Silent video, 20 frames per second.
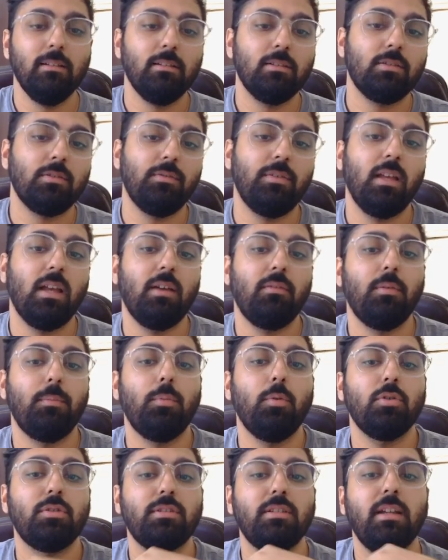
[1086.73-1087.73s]
So we have a
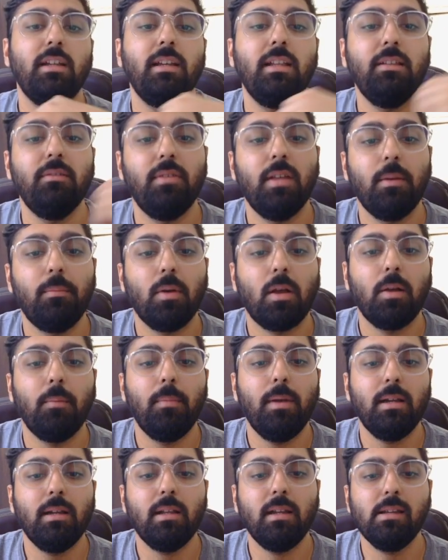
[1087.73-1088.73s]
post ID, we have a
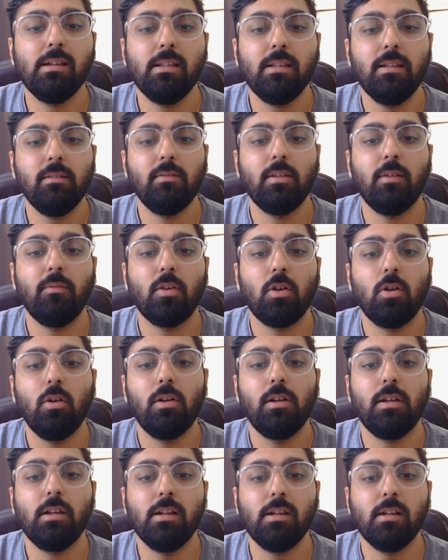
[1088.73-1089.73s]
comment ID, we have a
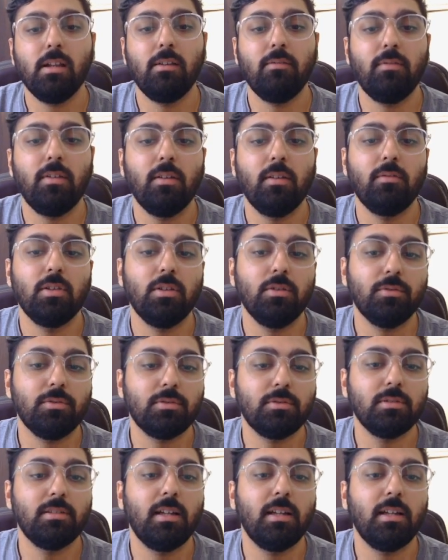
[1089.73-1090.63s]
content, and we have a user.